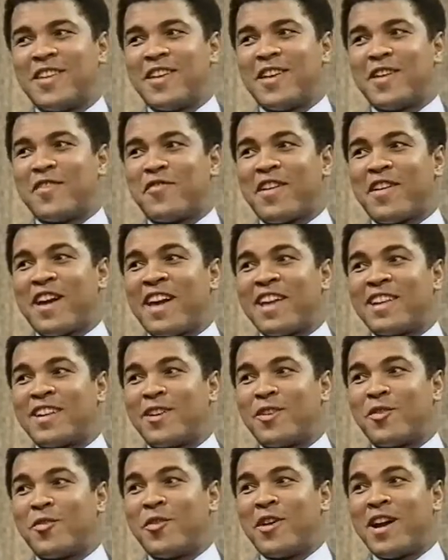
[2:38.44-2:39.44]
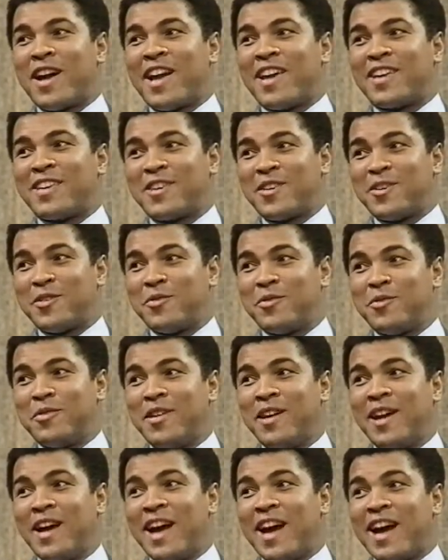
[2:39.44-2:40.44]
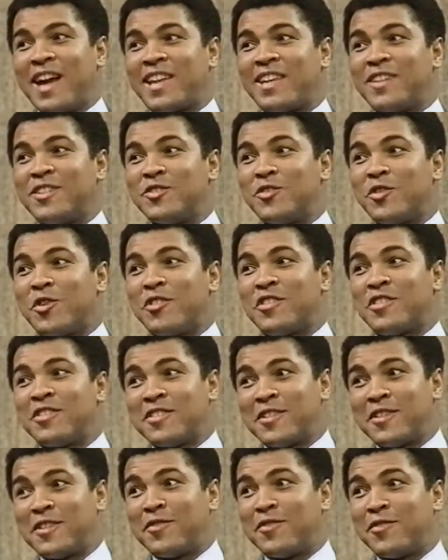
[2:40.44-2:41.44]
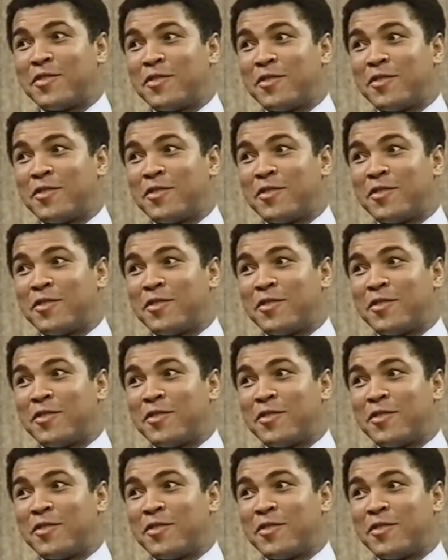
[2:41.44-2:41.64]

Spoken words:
If I had a lower IQ, I could enjoy this interview.